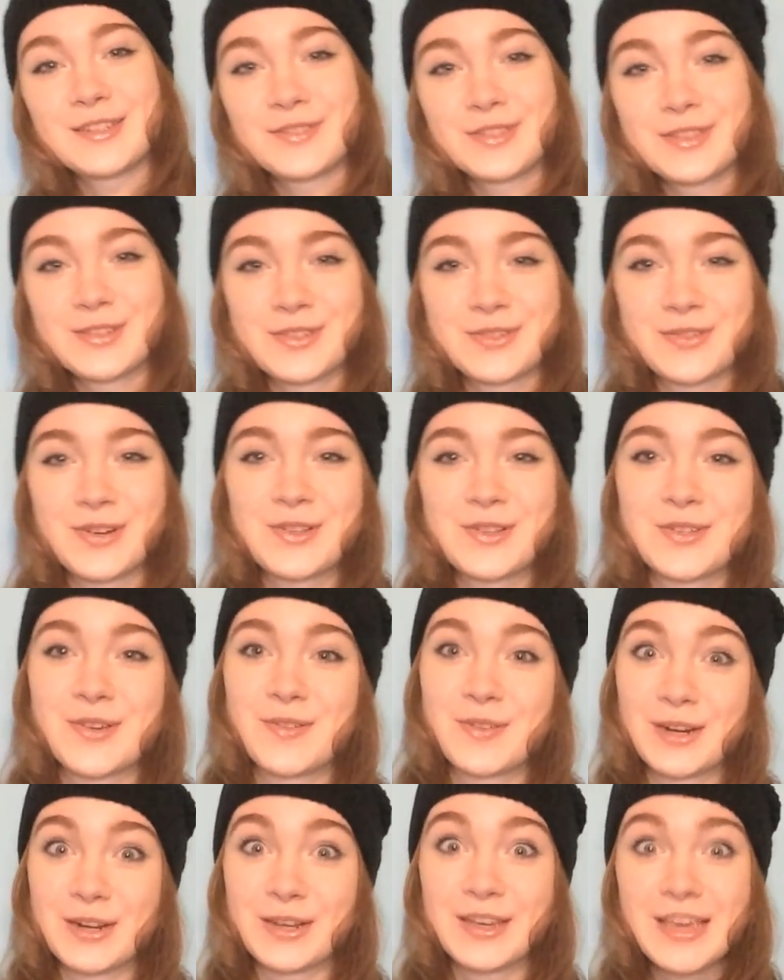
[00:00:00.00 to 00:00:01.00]
Lewis wrote, so
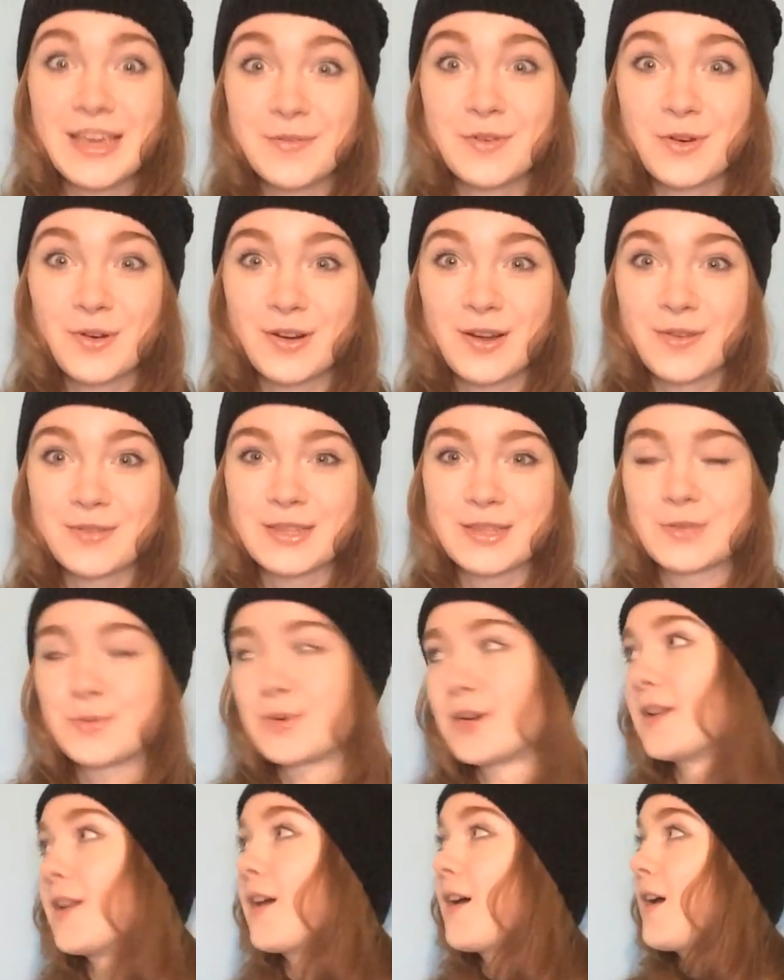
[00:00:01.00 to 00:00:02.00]
I'm gonna keep going on with this
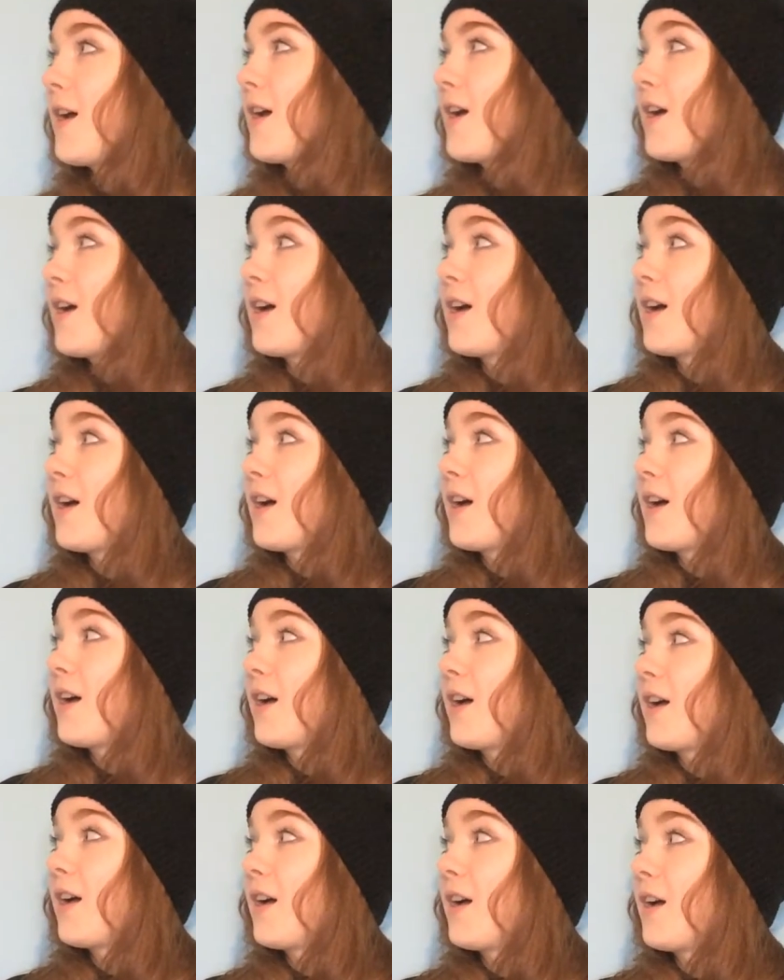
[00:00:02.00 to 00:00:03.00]
one.
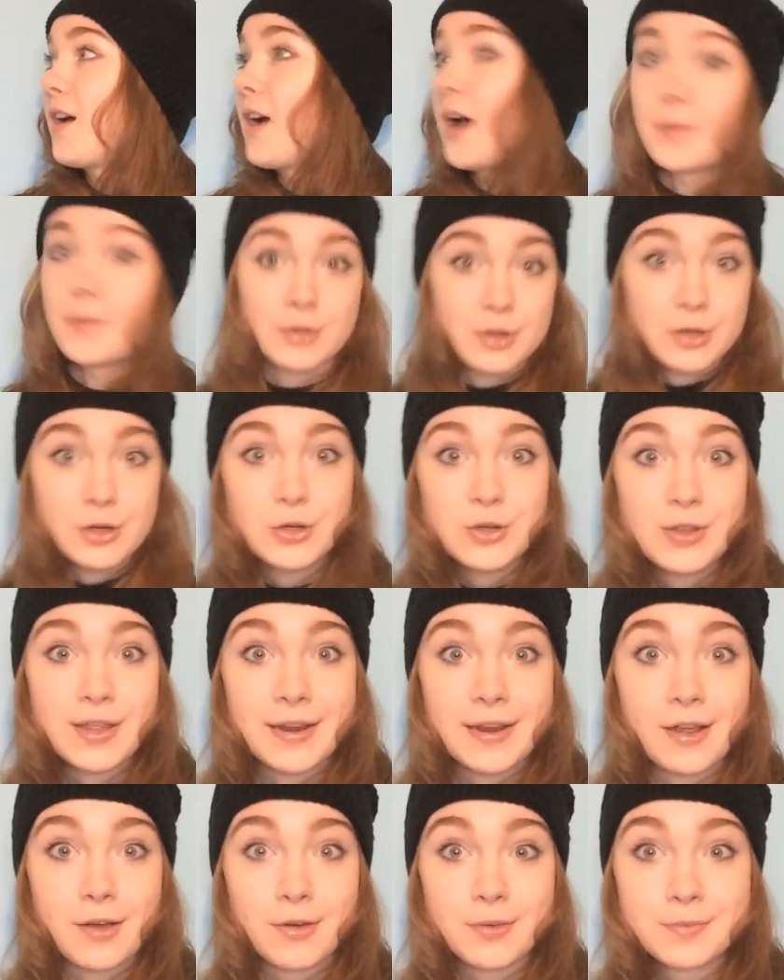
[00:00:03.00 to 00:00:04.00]
I'm gonna go do
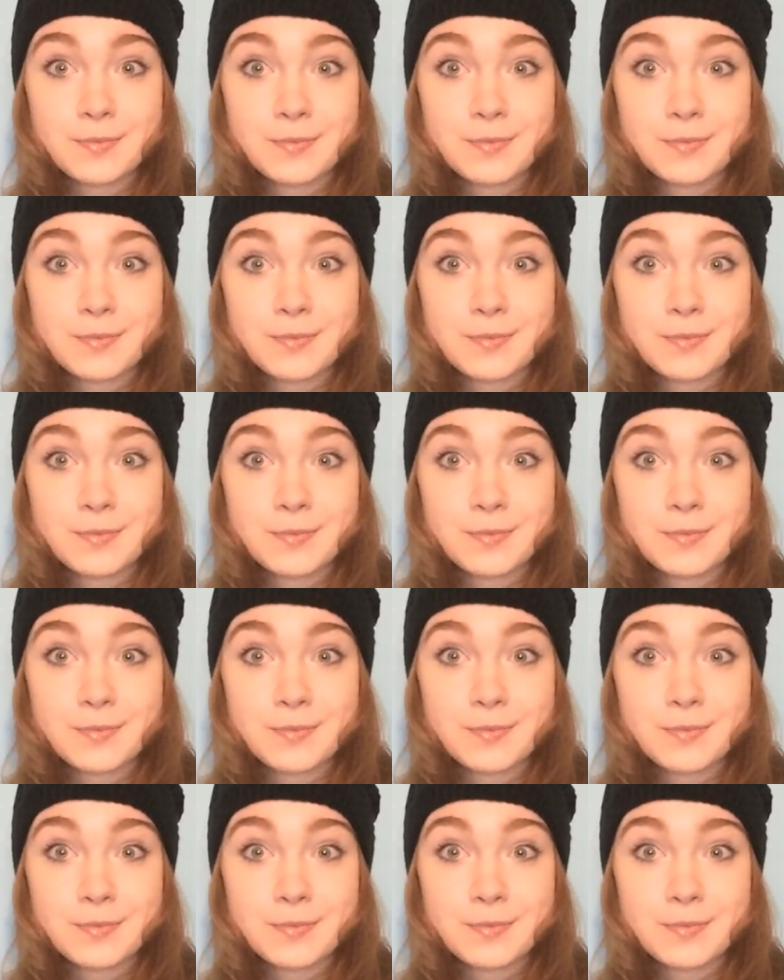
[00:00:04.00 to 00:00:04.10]
that now.